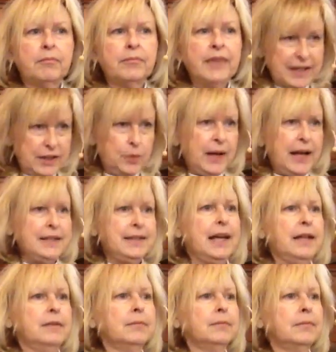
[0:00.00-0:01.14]
That's what I
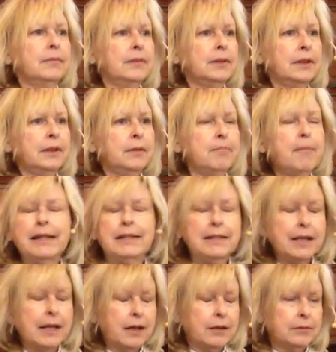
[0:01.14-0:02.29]
said months
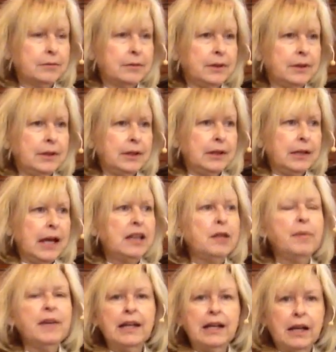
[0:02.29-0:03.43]
ago at the
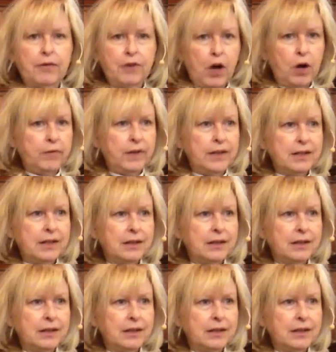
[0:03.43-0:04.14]
beginning of COVID.